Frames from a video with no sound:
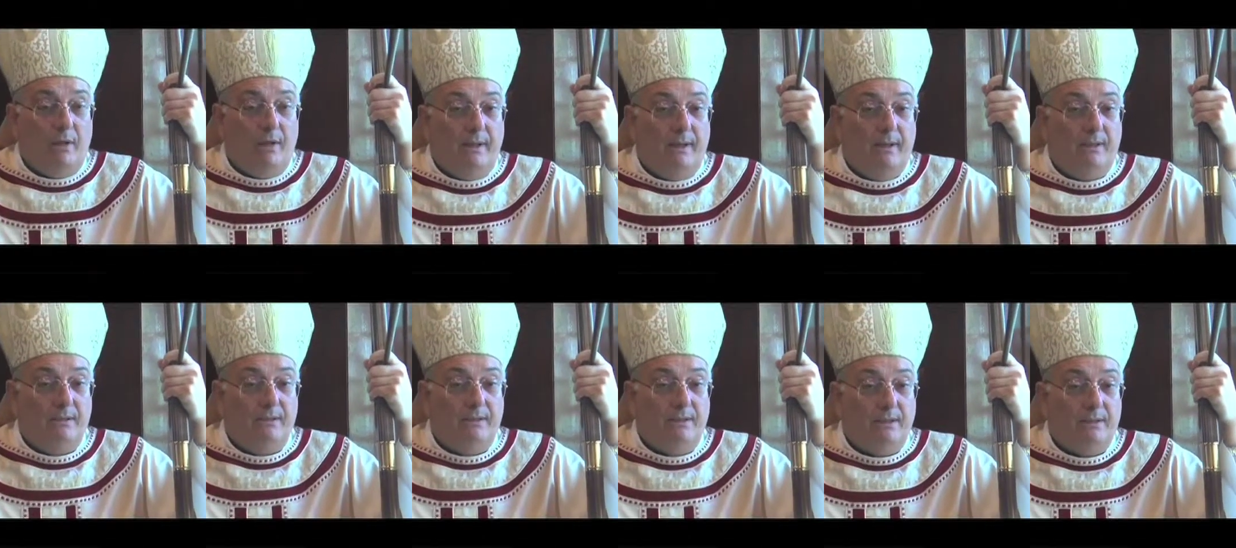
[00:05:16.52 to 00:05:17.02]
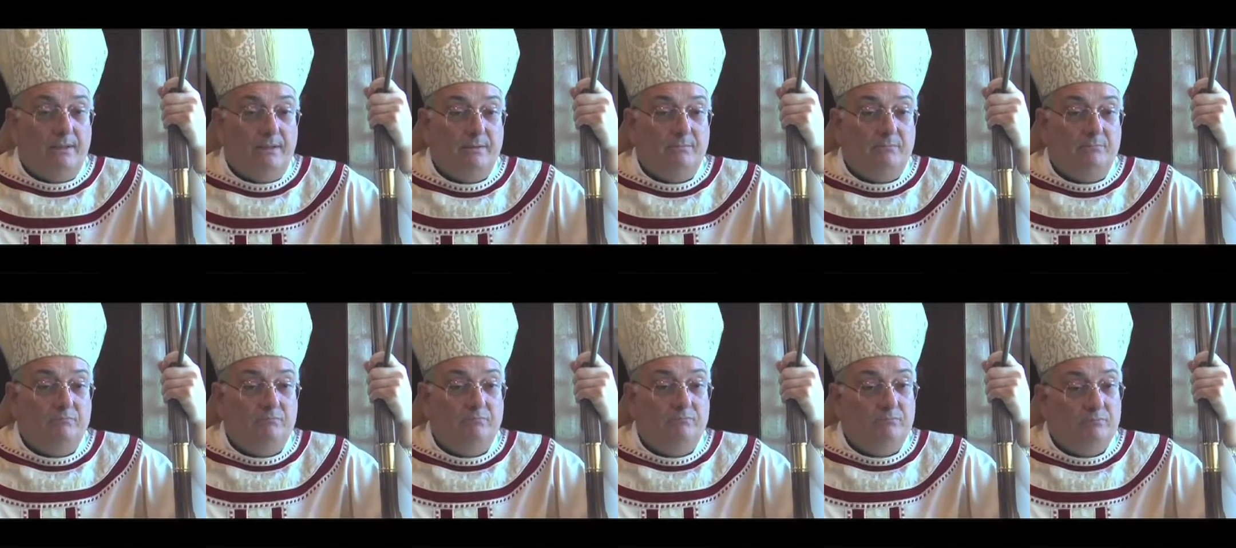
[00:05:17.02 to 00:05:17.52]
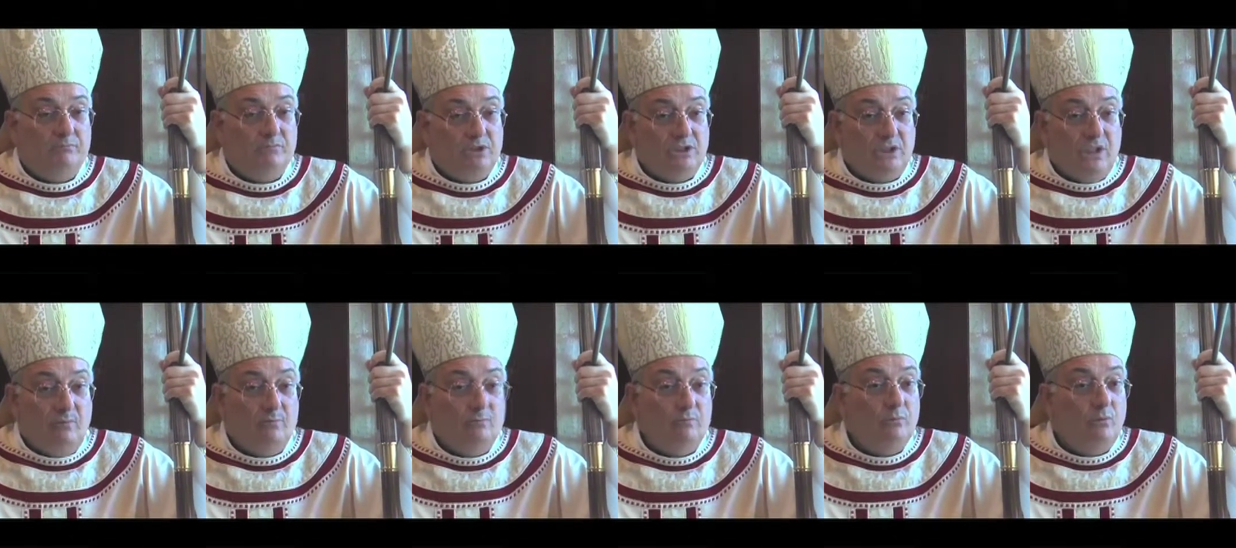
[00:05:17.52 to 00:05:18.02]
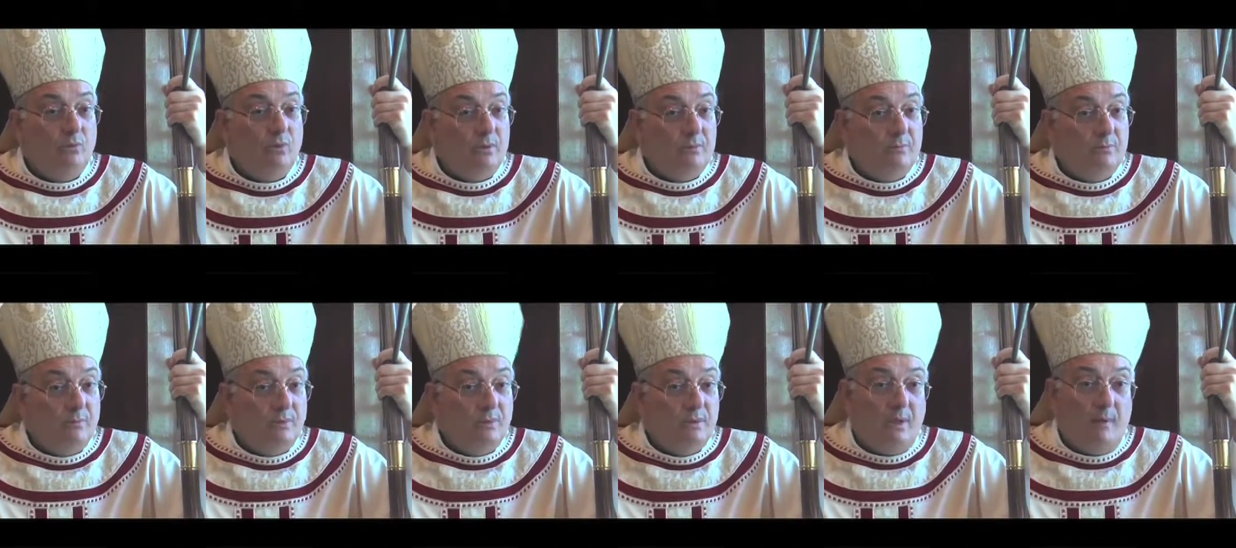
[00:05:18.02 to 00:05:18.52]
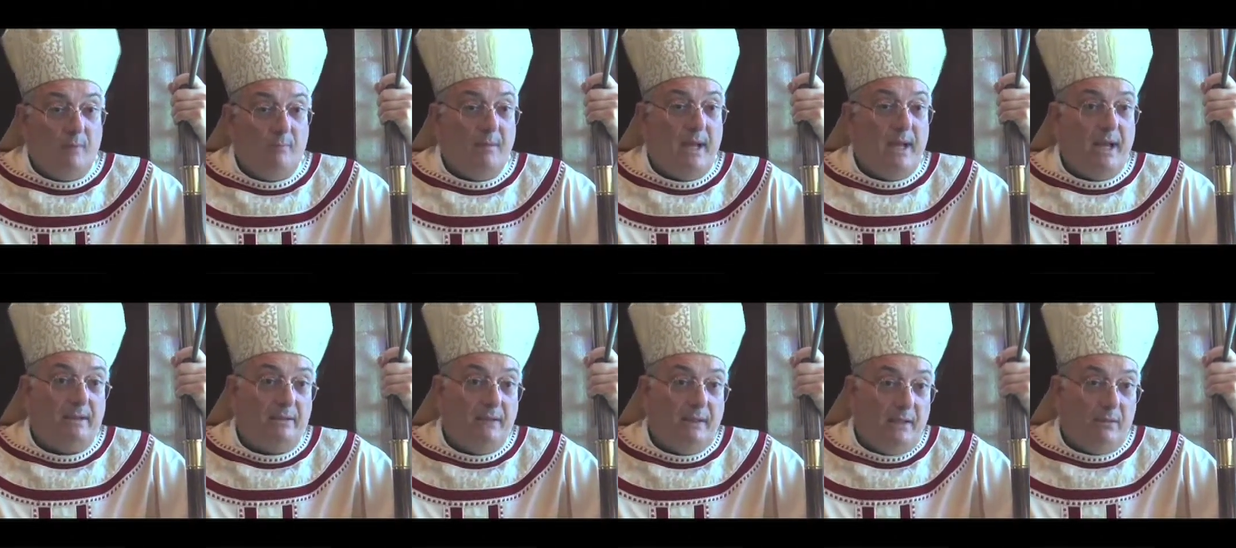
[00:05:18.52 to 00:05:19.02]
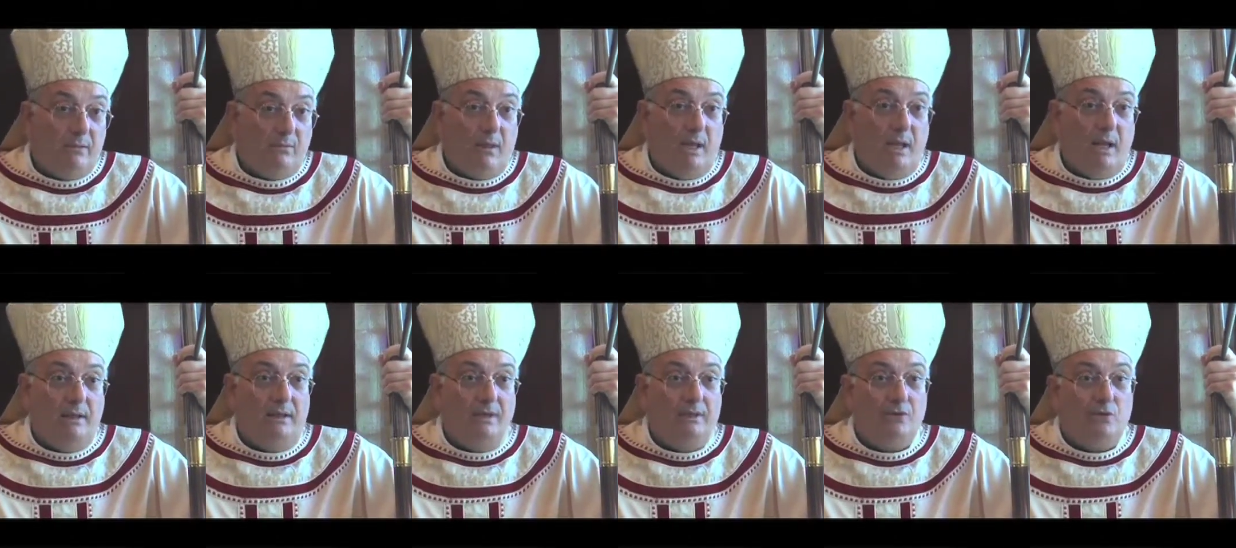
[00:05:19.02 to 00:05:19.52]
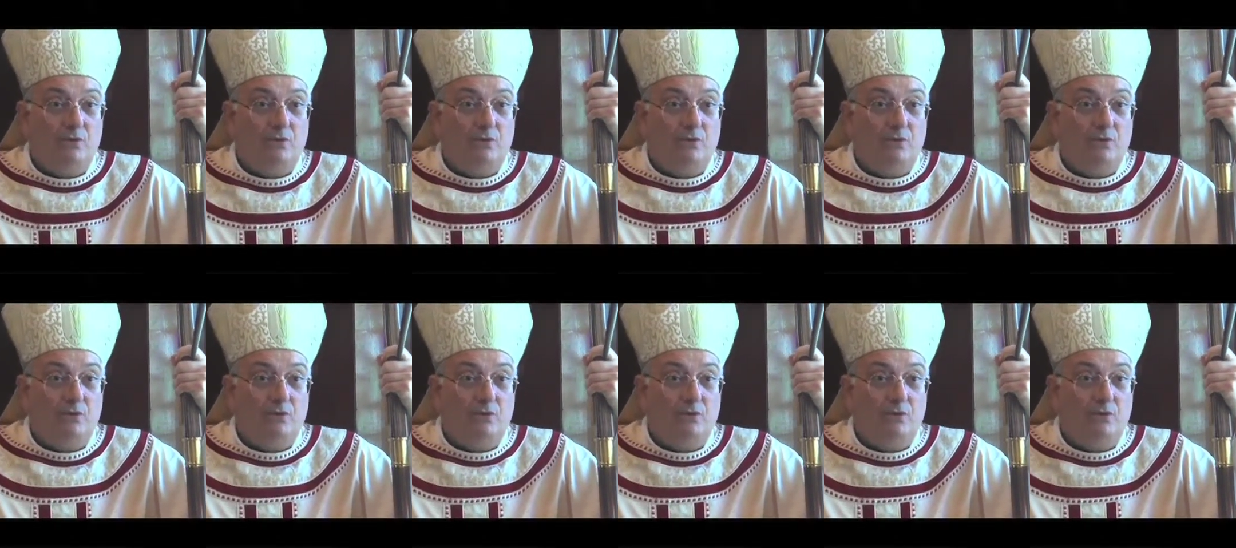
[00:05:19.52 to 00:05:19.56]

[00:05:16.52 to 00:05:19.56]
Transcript: And um, some would come back later on.